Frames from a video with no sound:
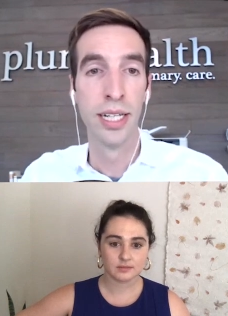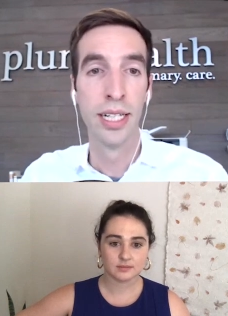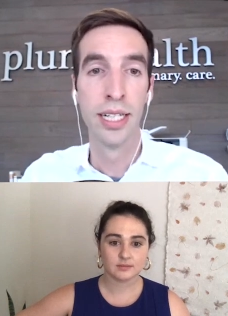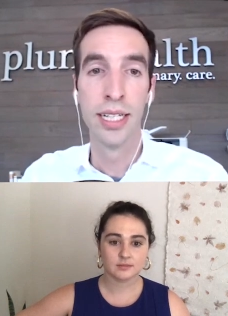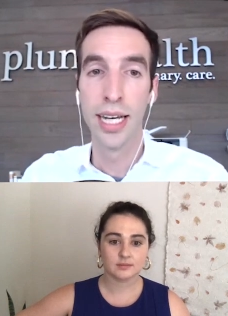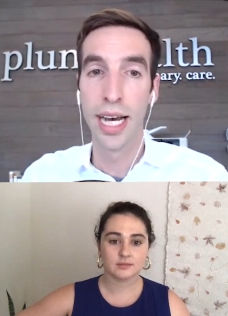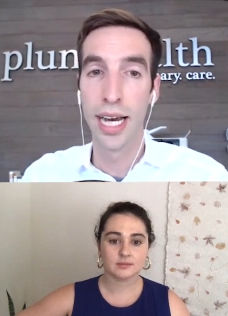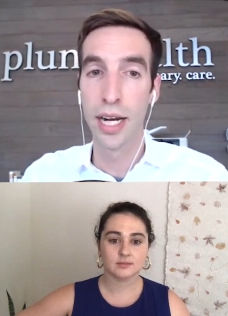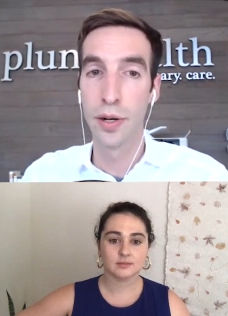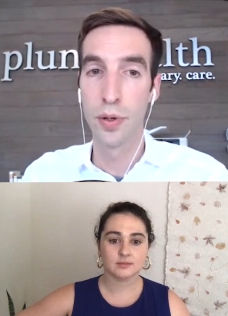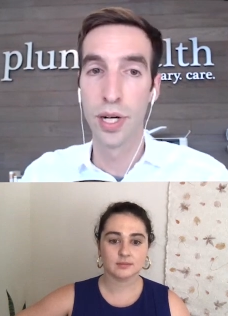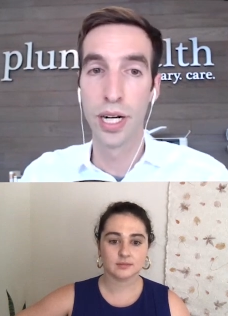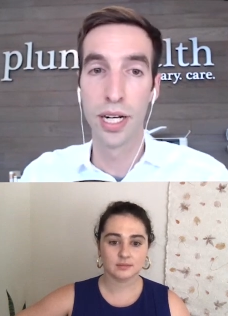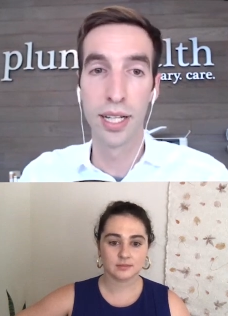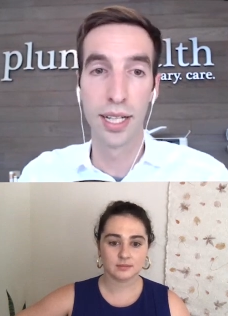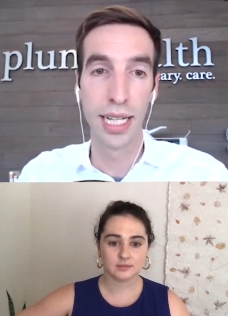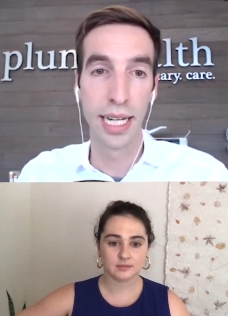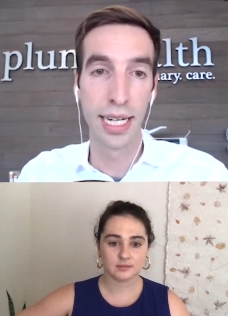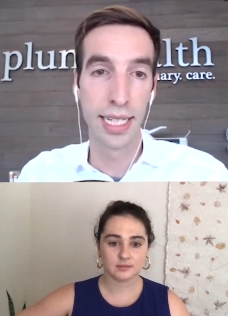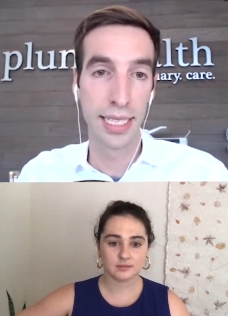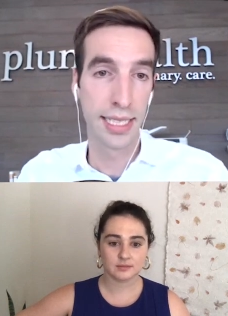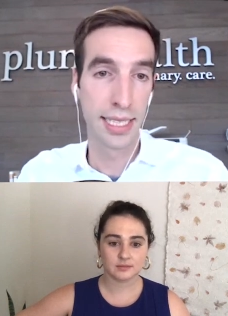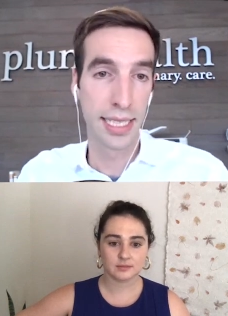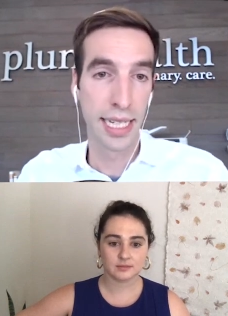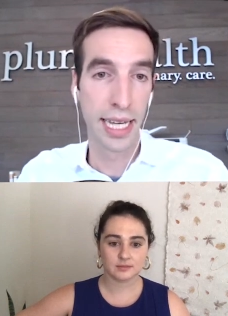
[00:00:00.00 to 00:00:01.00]
Speaker 1: I read a lot
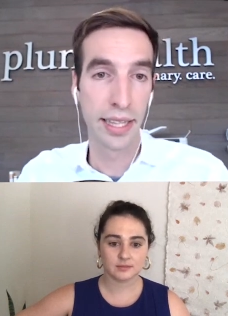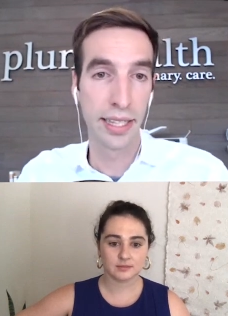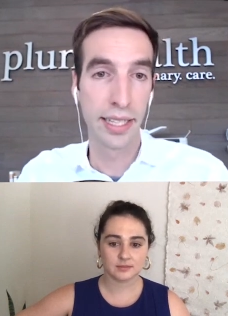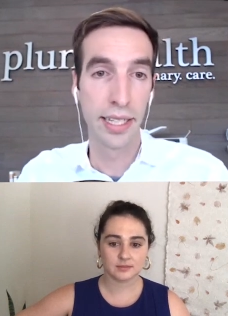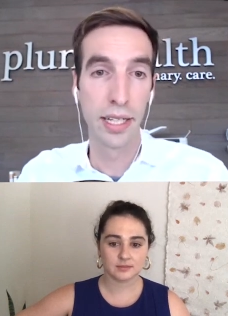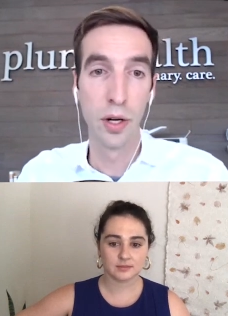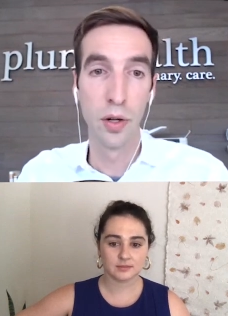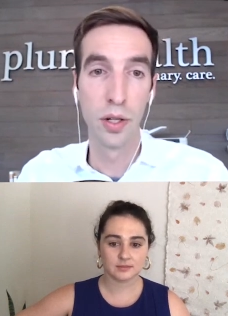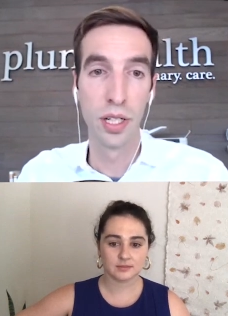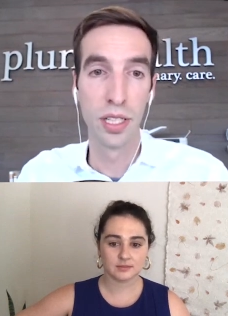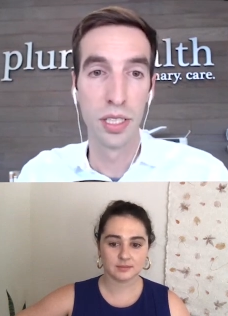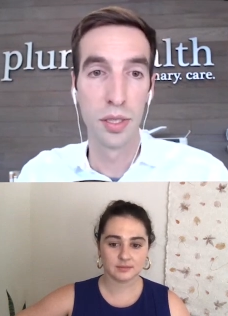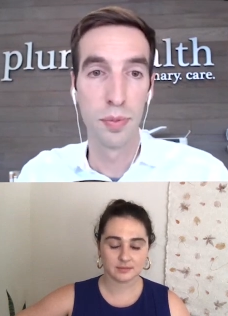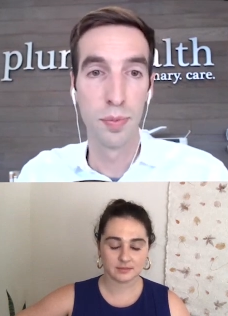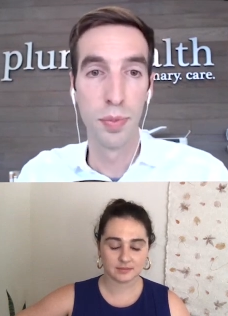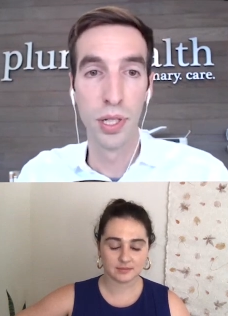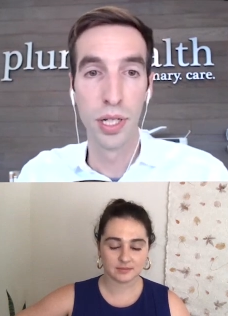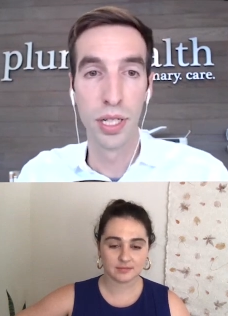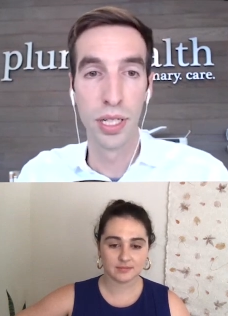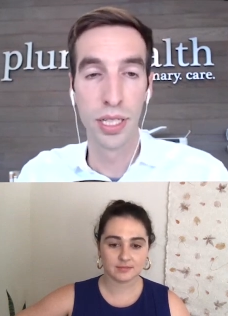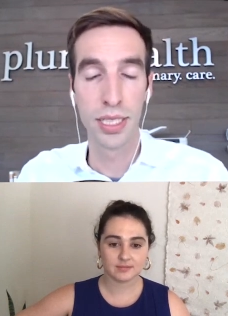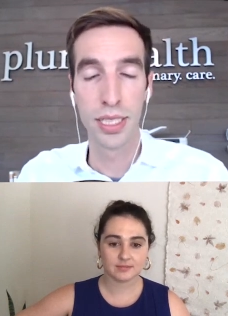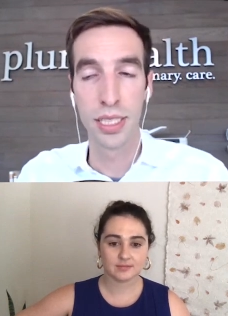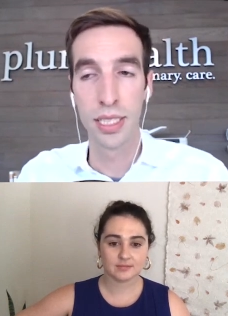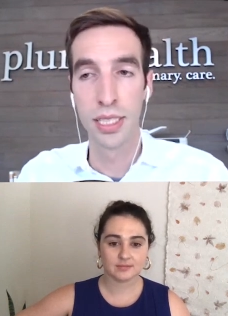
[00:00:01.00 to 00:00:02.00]
of Seth Godin's
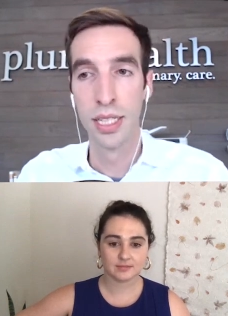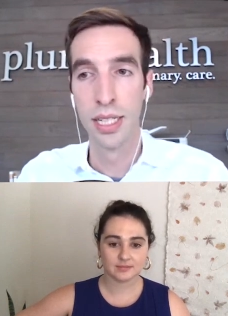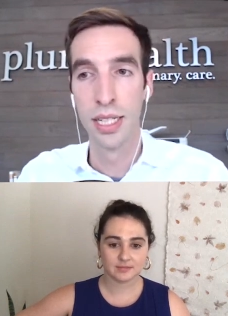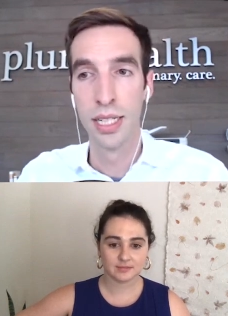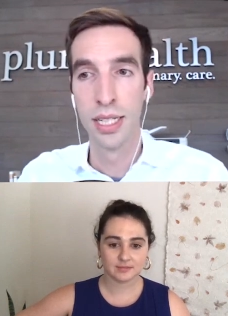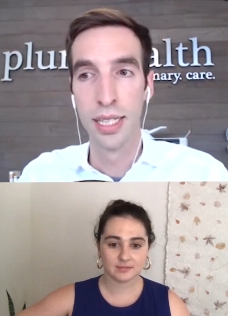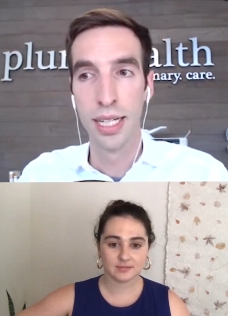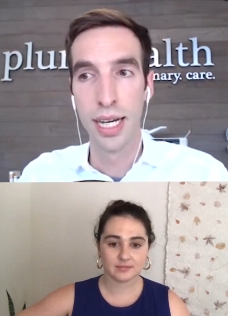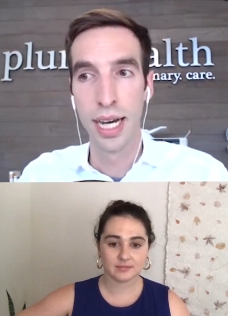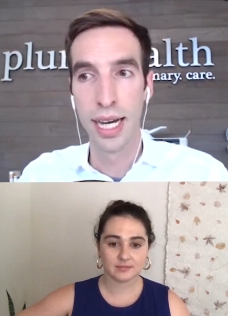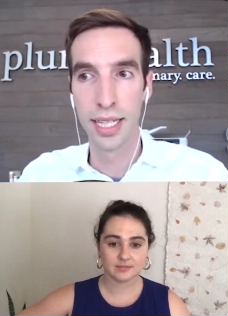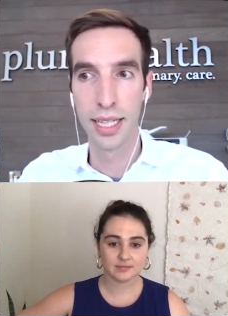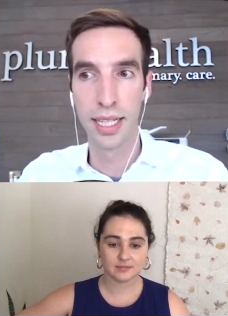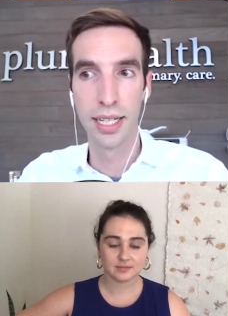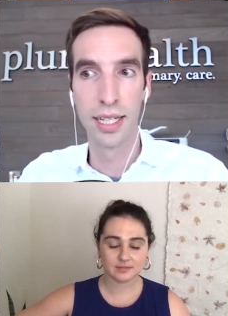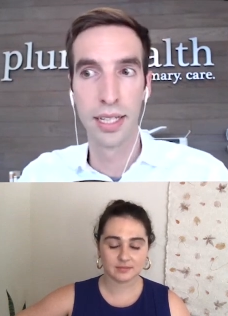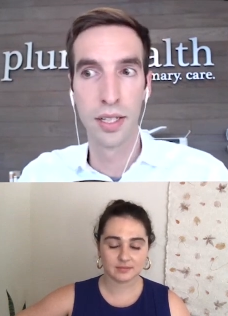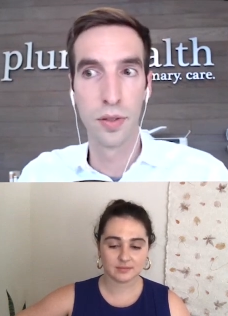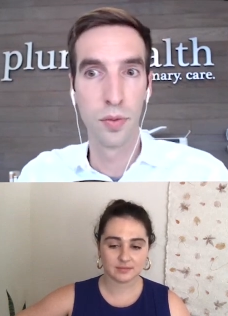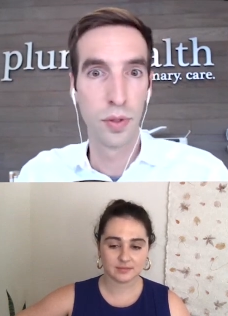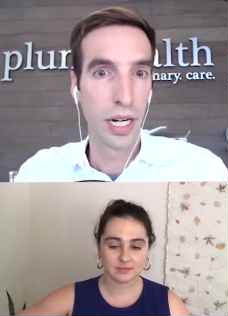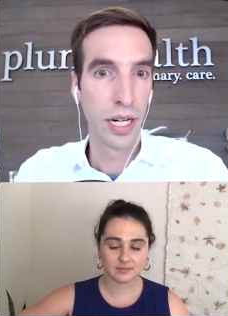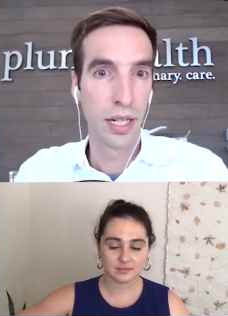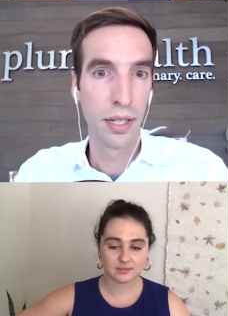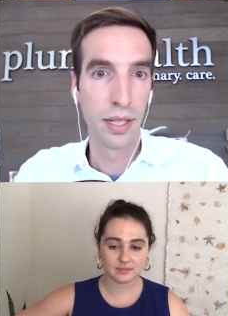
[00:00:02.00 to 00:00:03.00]
books. I l-
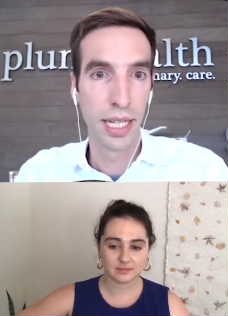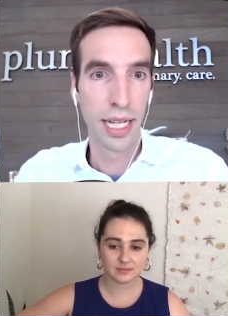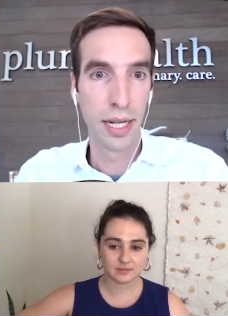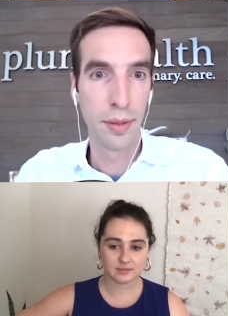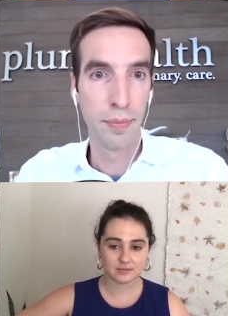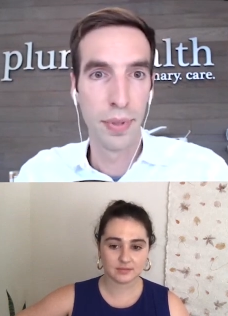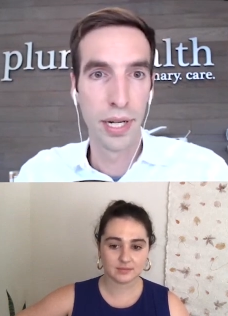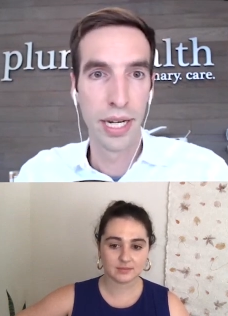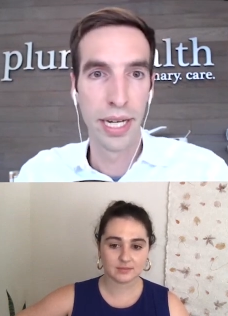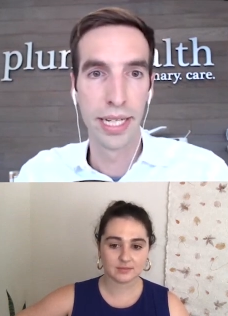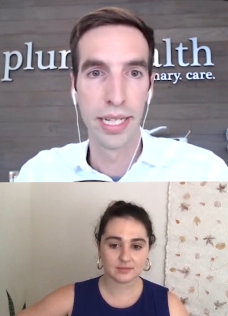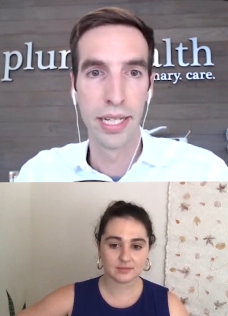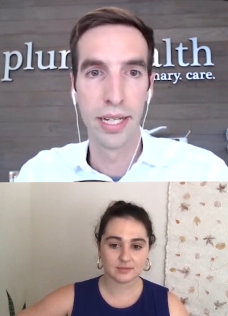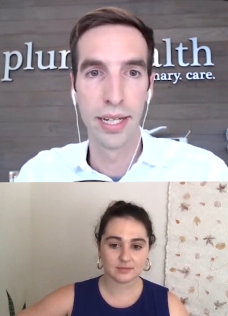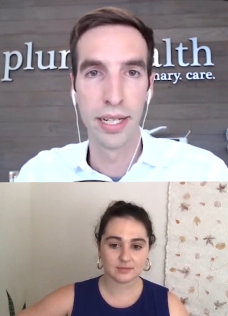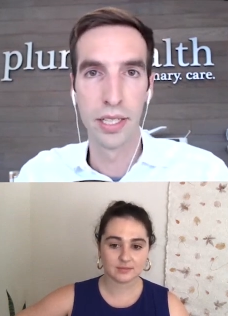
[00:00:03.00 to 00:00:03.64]
read a lot by uh,